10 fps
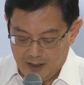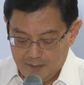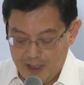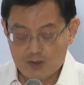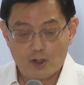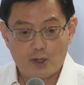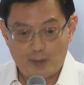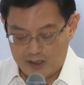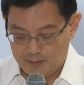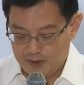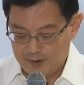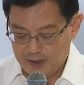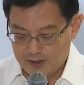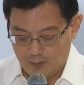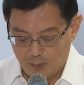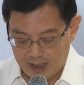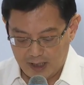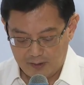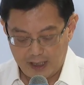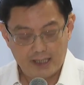Based on our experience of working
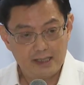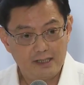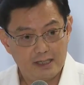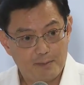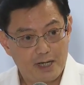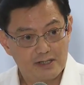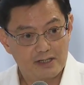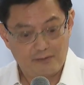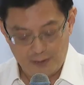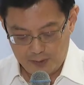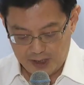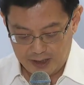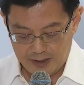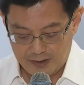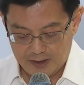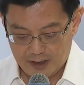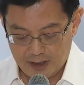together in the past few years,